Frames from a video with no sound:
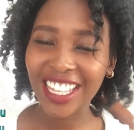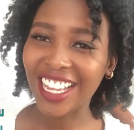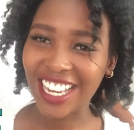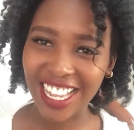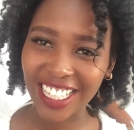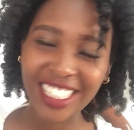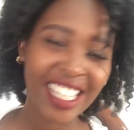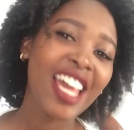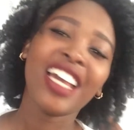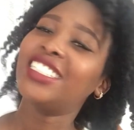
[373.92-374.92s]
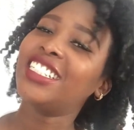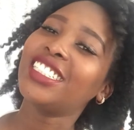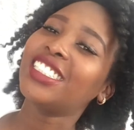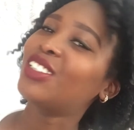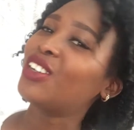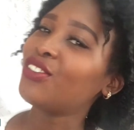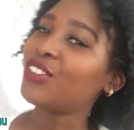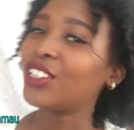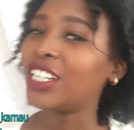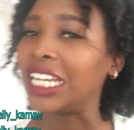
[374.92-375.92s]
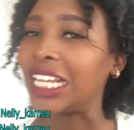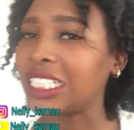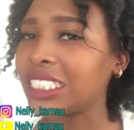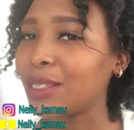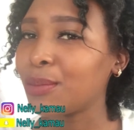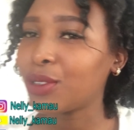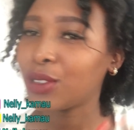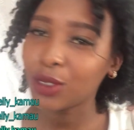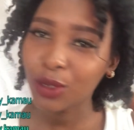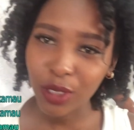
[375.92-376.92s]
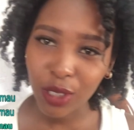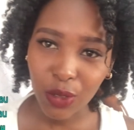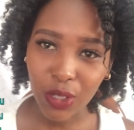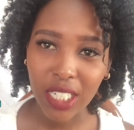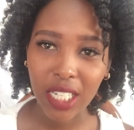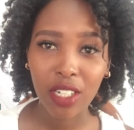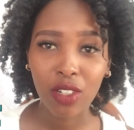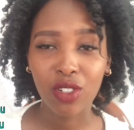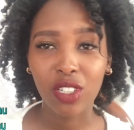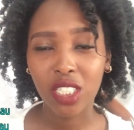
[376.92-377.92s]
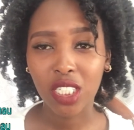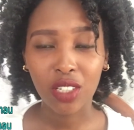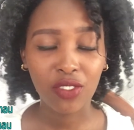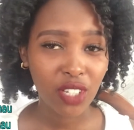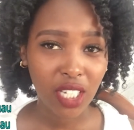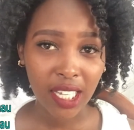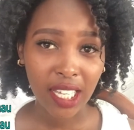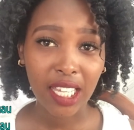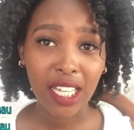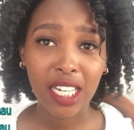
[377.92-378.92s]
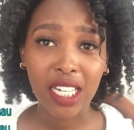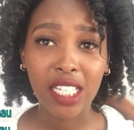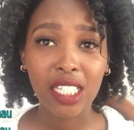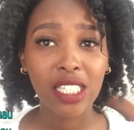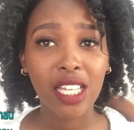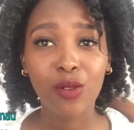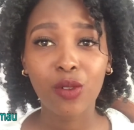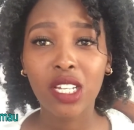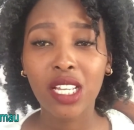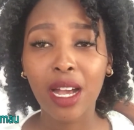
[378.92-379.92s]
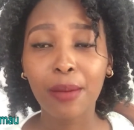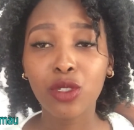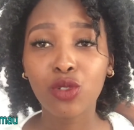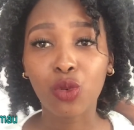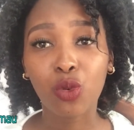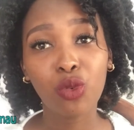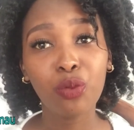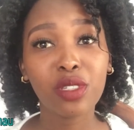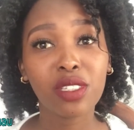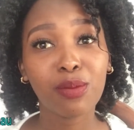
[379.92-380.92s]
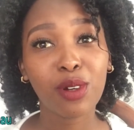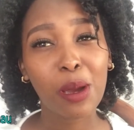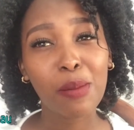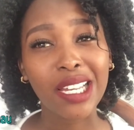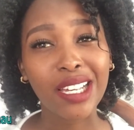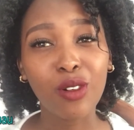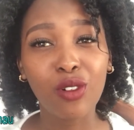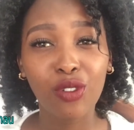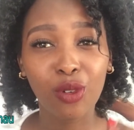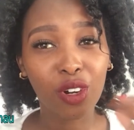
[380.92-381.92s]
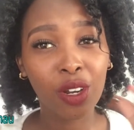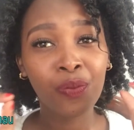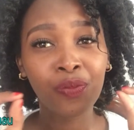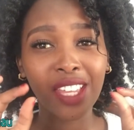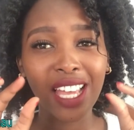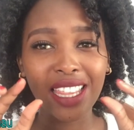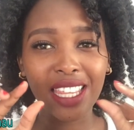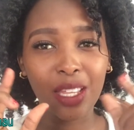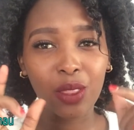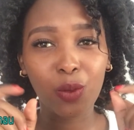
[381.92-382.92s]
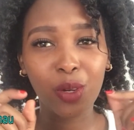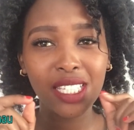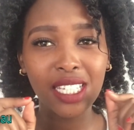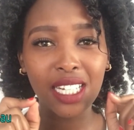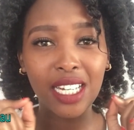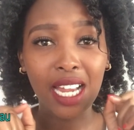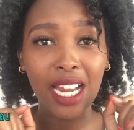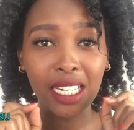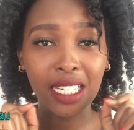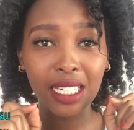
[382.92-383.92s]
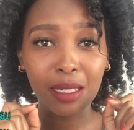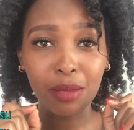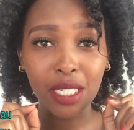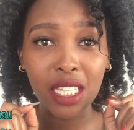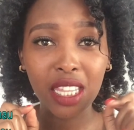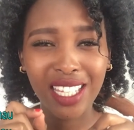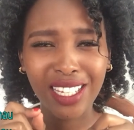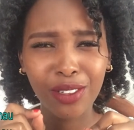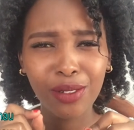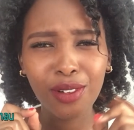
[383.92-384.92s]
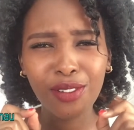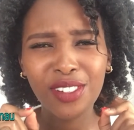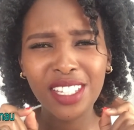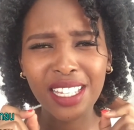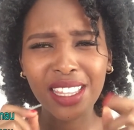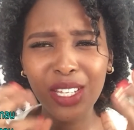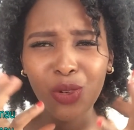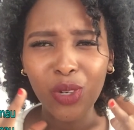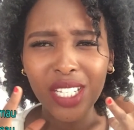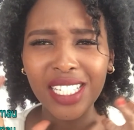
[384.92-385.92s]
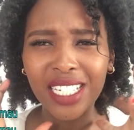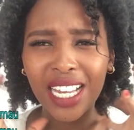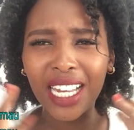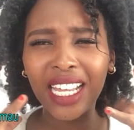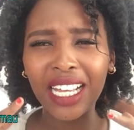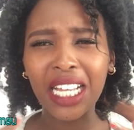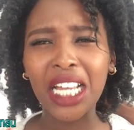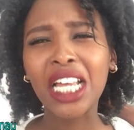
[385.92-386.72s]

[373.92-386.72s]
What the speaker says: earrings. Just go for like simple gold coated or silver earrings. And when it comes to hoops, probably go for the ones that are a little bit thick. Don't go for the thin ones that are like,